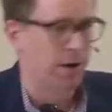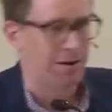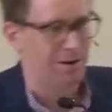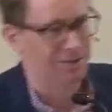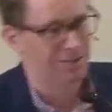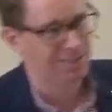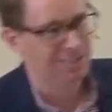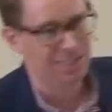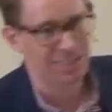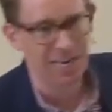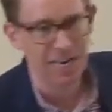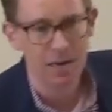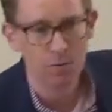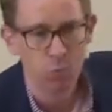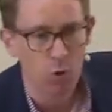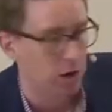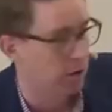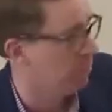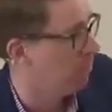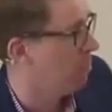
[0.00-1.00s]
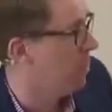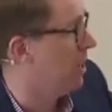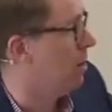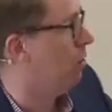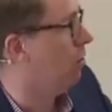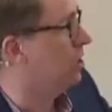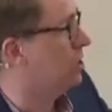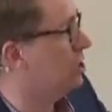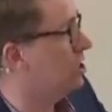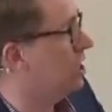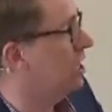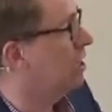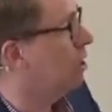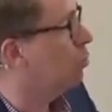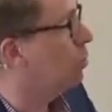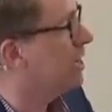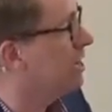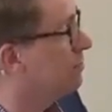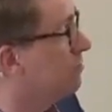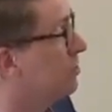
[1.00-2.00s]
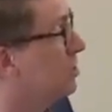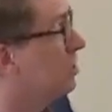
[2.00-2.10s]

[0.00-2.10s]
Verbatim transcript: about our sin? What about all the sin that we